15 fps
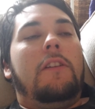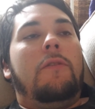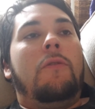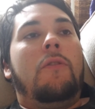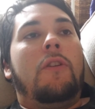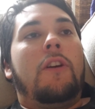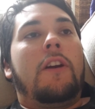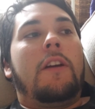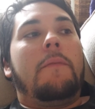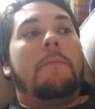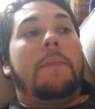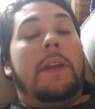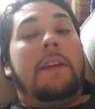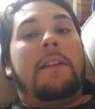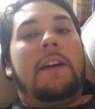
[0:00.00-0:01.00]

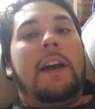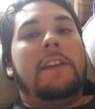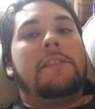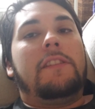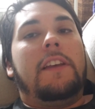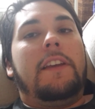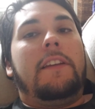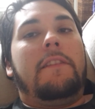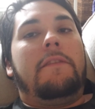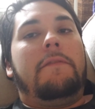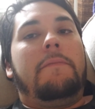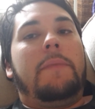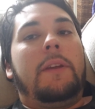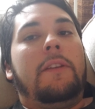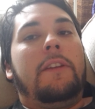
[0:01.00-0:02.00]
or being isolated,
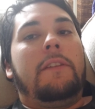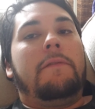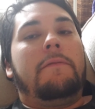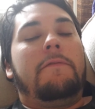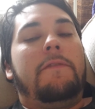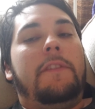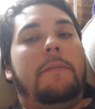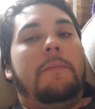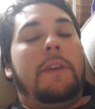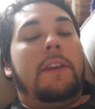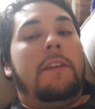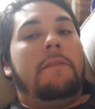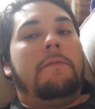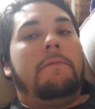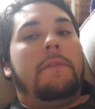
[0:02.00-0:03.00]

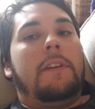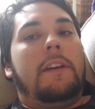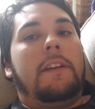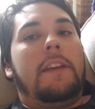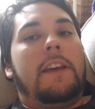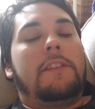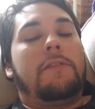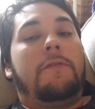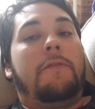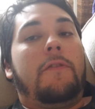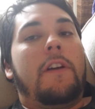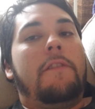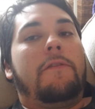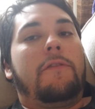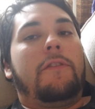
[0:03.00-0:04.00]
being I guess,
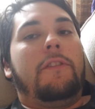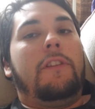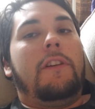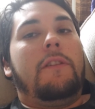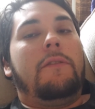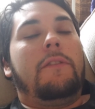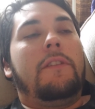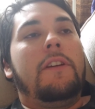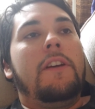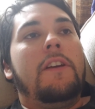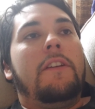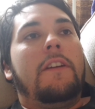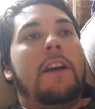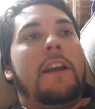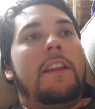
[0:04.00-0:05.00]
forever alone,
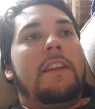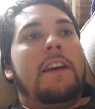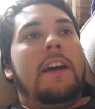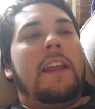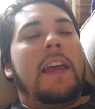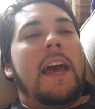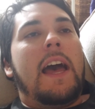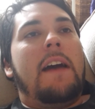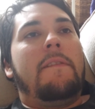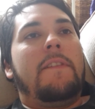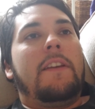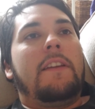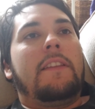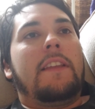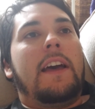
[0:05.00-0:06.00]
right? Not
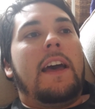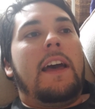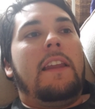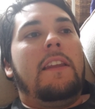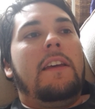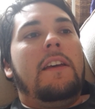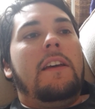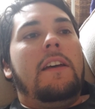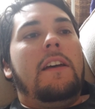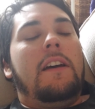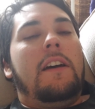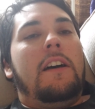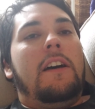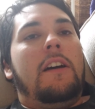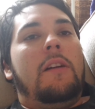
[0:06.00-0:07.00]
having that
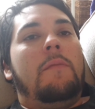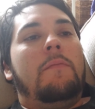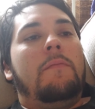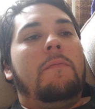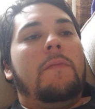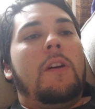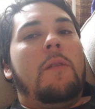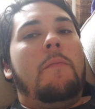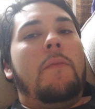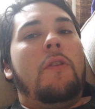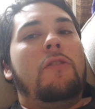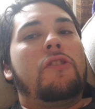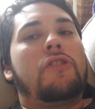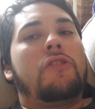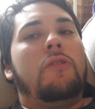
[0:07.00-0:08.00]

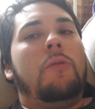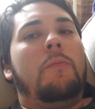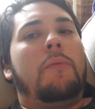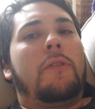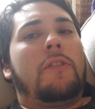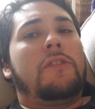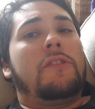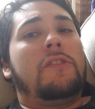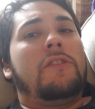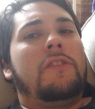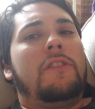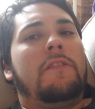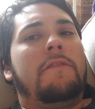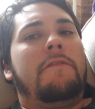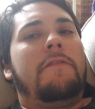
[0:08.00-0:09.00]
emotional person
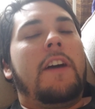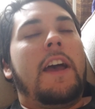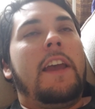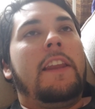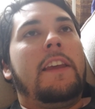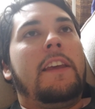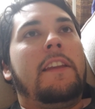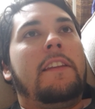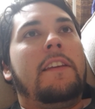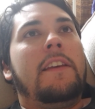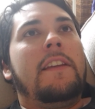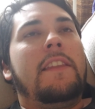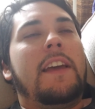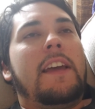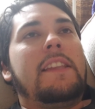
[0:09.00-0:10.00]
to confide in,
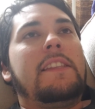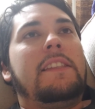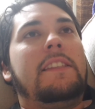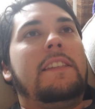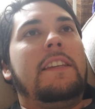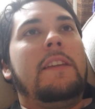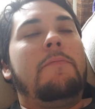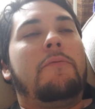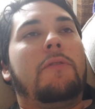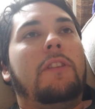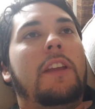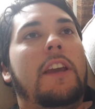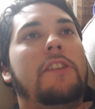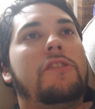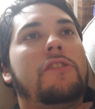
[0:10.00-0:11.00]
that deep
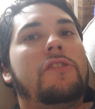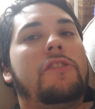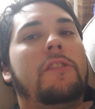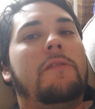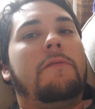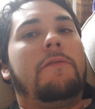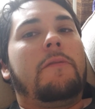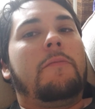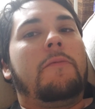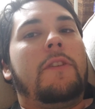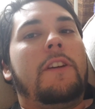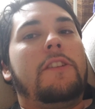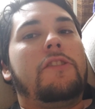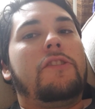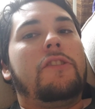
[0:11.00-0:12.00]
relationship from
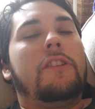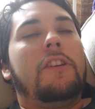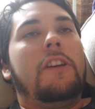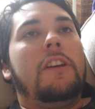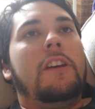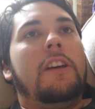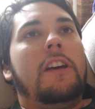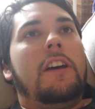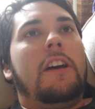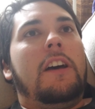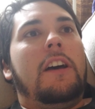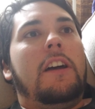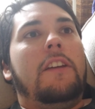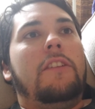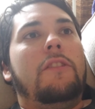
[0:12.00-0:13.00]
which
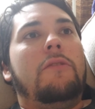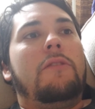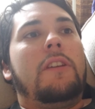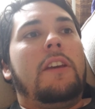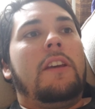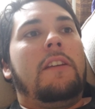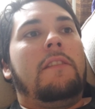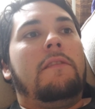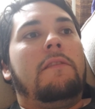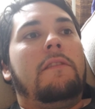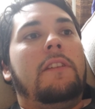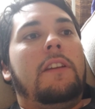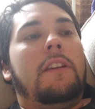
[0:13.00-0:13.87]
you can,